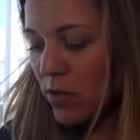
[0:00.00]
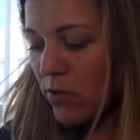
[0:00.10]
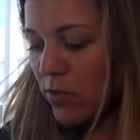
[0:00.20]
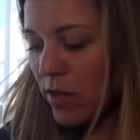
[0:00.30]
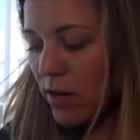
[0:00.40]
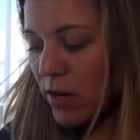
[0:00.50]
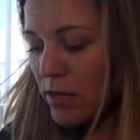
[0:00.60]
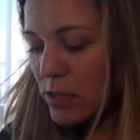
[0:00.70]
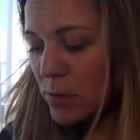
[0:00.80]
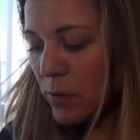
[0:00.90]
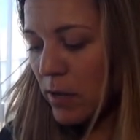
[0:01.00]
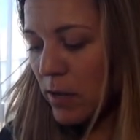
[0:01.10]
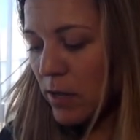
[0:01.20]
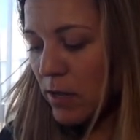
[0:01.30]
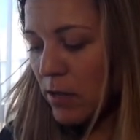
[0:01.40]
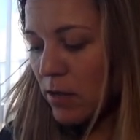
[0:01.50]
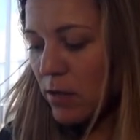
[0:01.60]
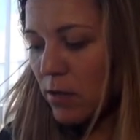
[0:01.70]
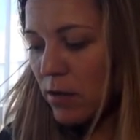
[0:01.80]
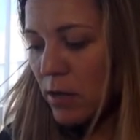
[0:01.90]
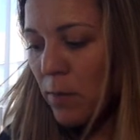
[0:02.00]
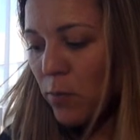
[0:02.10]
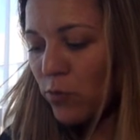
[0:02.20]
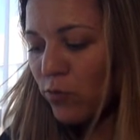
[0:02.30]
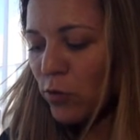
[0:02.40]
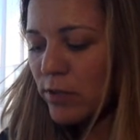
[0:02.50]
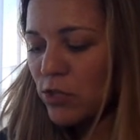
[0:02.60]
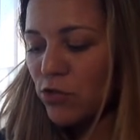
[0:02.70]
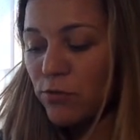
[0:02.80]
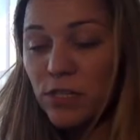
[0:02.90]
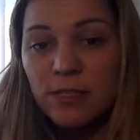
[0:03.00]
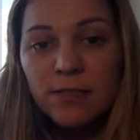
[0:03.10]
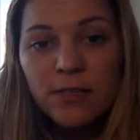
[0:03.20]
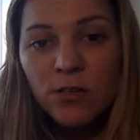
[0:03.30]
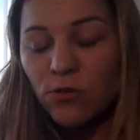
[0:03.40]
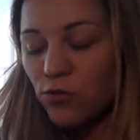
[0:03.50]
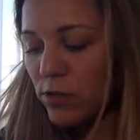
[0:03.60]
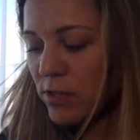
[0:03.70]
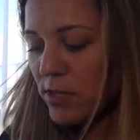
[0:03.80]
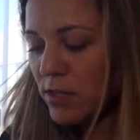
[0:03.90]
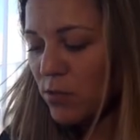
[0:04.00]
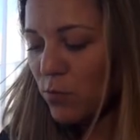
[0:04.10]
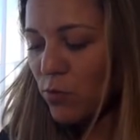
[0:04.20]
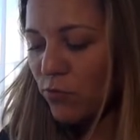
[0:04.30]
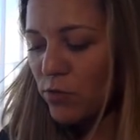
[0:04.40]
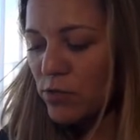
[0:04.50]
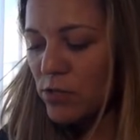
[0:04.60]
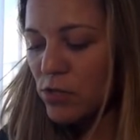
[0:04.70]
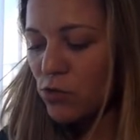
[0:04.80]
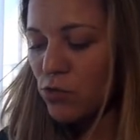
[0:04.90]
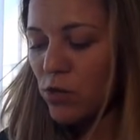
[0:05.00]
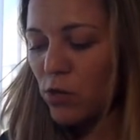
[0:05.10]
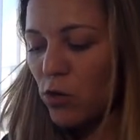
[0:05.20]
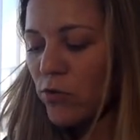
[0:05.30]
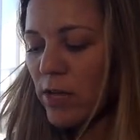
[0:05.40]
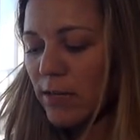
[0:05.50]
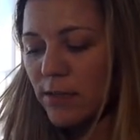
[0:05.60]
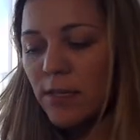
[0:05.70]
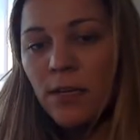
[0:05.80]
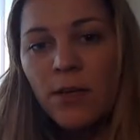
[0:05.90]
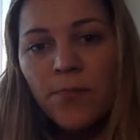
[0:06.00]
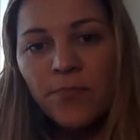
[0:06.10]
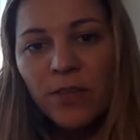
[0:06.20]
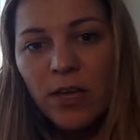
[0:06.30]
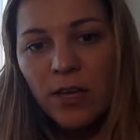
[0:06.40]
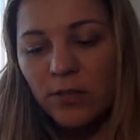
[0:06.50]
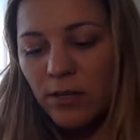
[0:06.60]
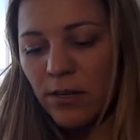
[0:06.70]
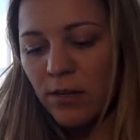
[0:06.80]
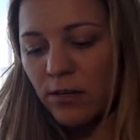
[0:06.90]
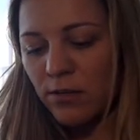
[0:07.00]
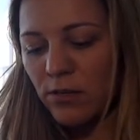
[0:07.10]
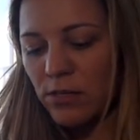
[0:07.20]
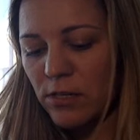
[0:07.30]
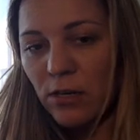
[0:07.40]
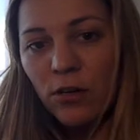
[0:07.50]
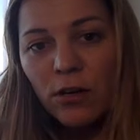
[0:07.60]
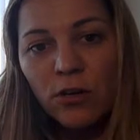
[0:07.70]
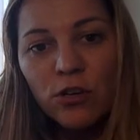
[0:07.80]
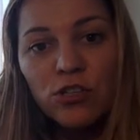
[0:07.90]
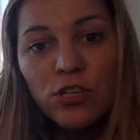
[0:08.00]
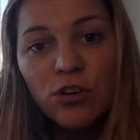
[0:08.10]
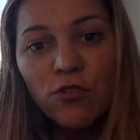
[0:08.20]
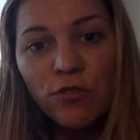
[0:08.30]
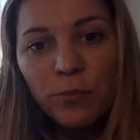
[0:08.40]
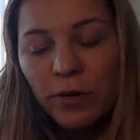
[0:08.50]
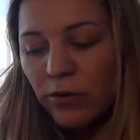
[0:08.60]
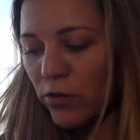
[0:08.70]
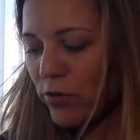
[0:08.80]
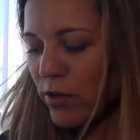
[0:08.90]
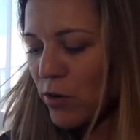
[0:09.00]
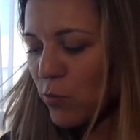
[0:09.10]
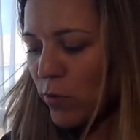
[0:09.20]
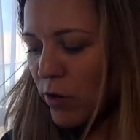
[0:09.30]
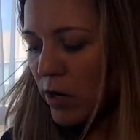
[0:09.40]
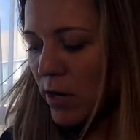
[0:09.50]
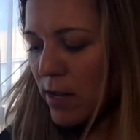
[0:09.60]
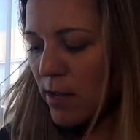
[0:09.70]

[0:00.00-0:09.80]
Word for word: And then as my input voltage reaches zero, you can see that both transistors are conducting and uh, there is a, a, crossing over period there where